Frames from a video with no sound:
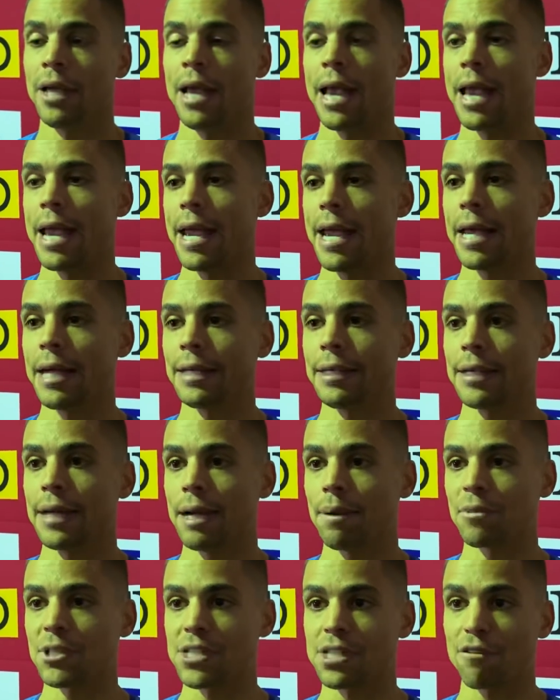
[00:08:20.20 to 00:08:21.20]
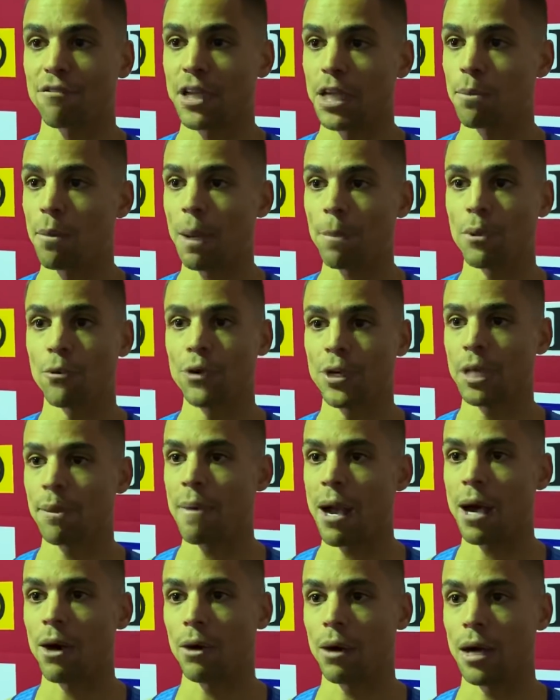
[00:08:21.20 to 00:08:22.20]
And the stuff that you might be reading
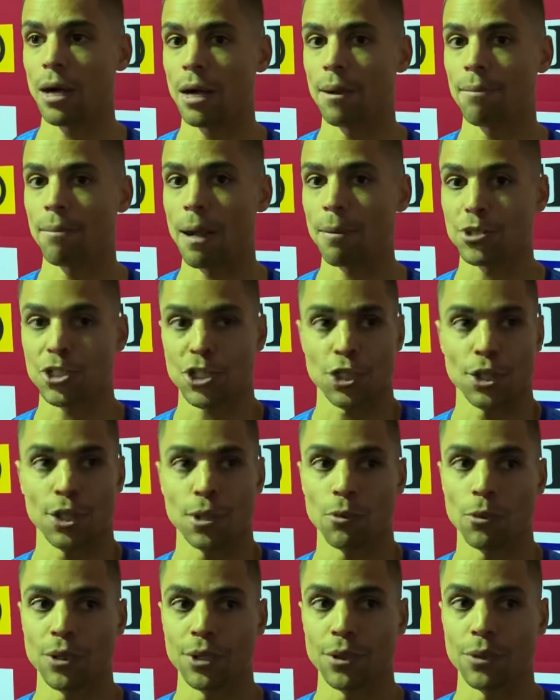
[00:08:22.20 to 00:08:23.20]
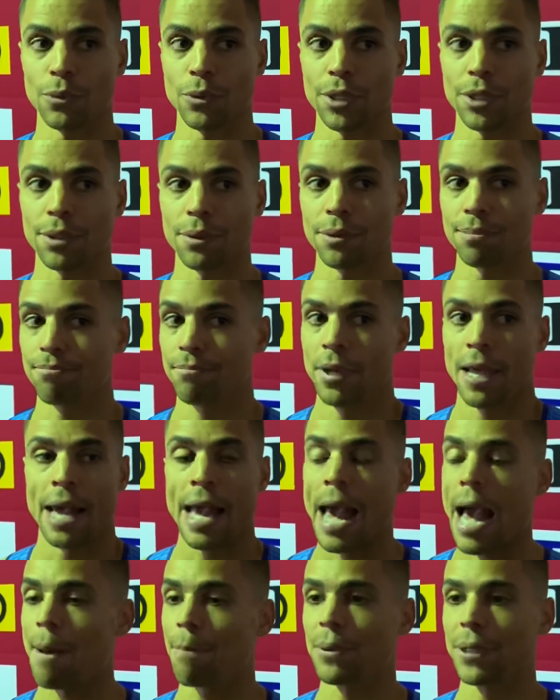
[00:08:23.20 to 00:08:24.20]
about, I'm sure were
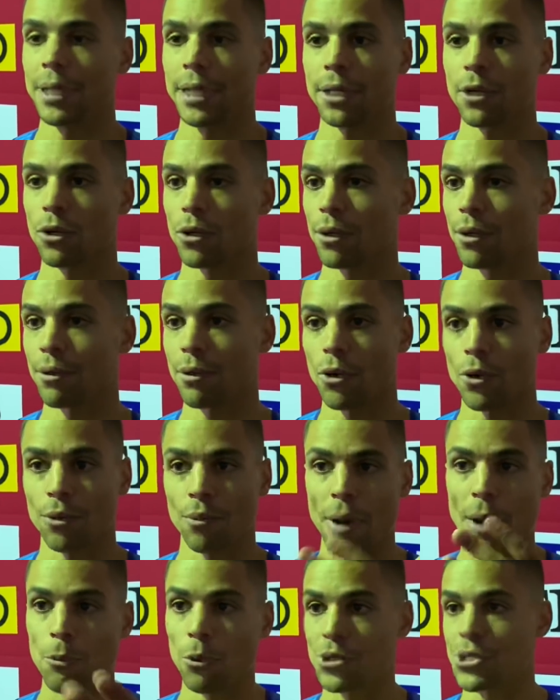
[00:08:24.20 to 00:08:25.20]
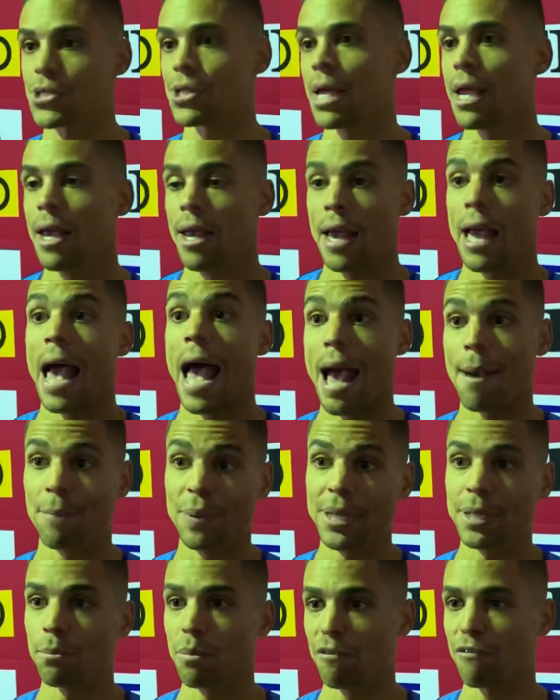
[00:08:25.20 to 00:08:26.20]
happening or was
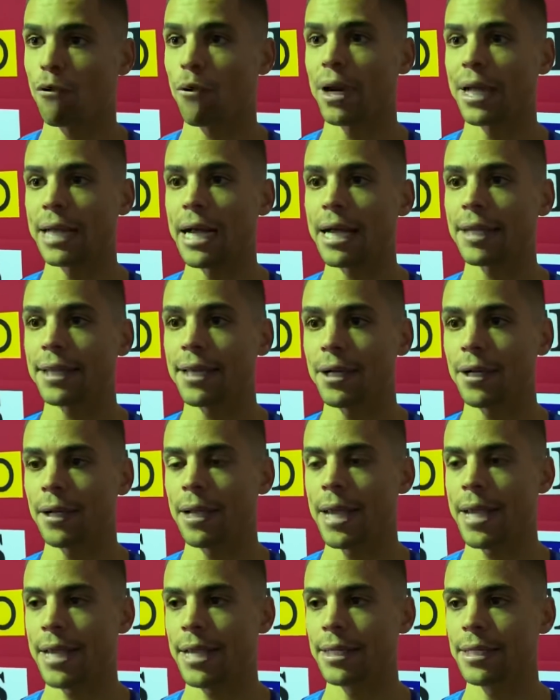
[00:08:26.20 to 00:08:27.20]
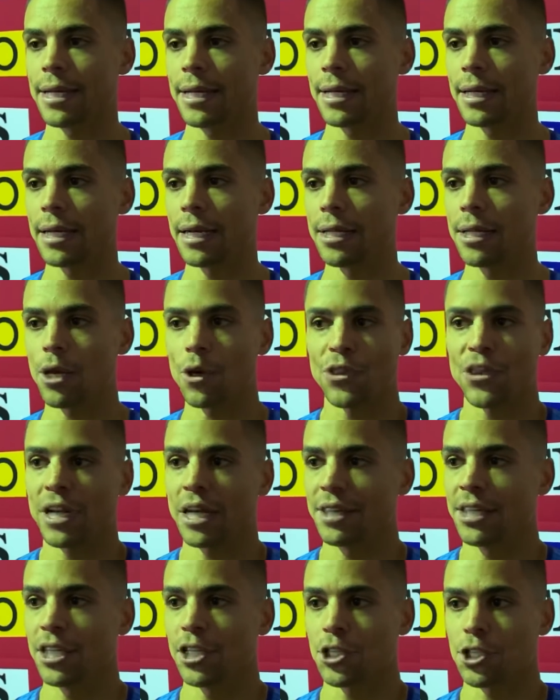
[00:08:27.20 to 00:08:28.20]
happened before I got there. And another thing I
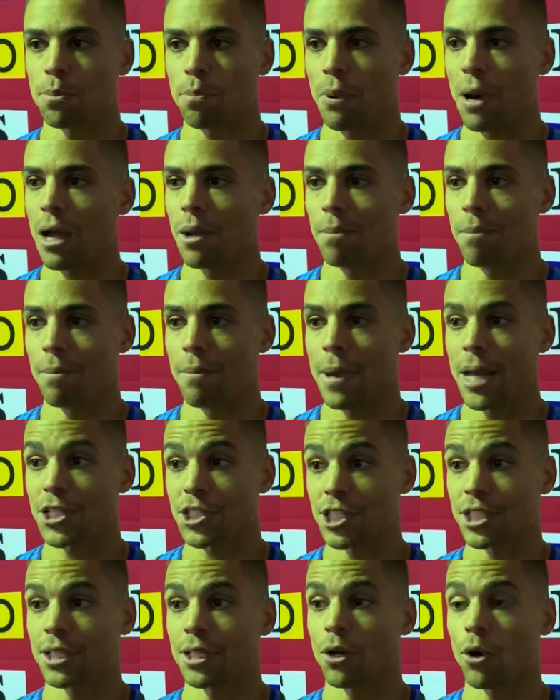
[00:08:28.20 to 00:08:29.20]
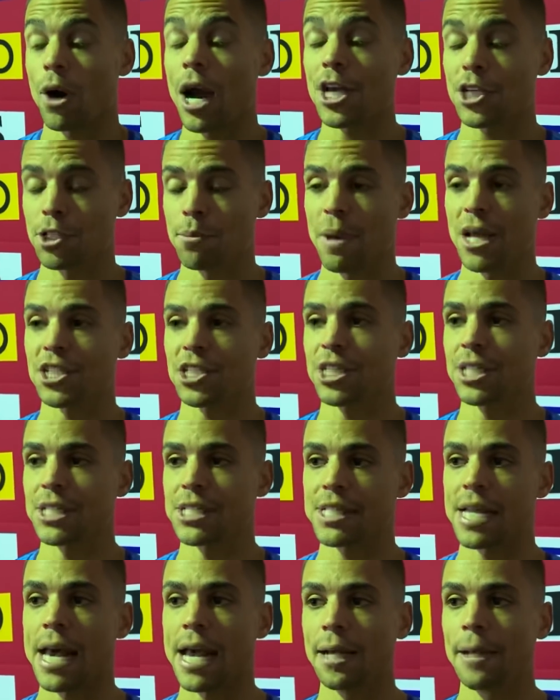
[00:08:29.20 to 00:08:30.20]
think you should probably mention, or I should mention,
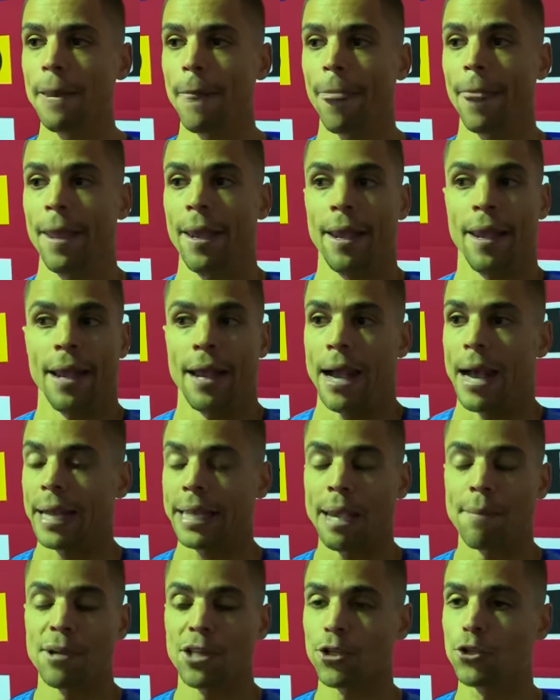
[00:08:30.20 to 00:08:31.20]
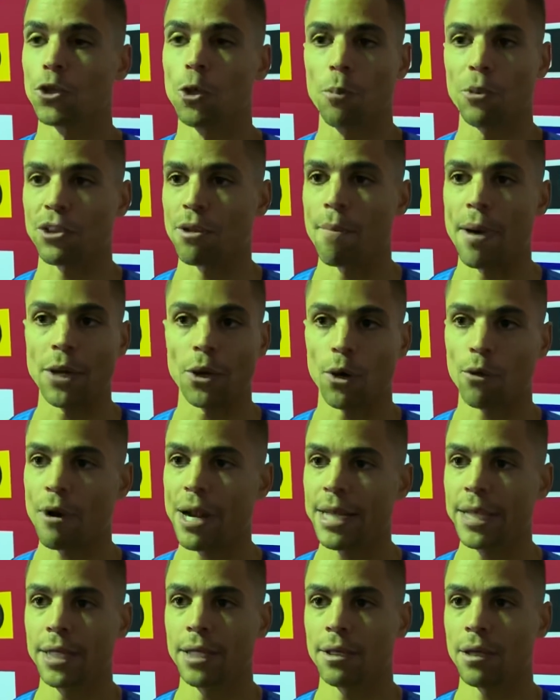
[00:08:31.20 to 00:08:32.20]
is that I came into the group with a medal
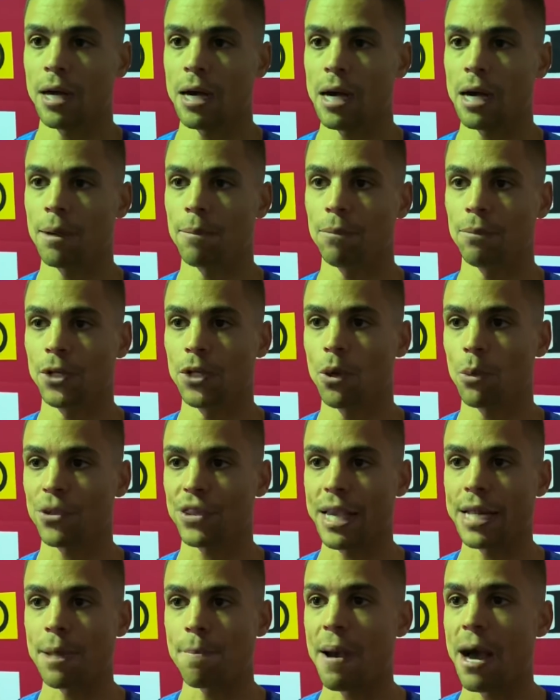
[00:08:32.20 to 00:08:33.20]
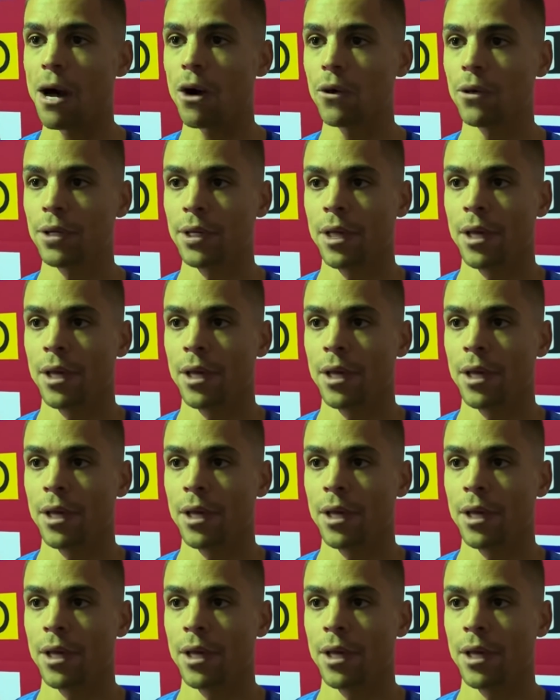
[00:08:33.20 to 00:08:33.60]
already, you know, with Andy Powell.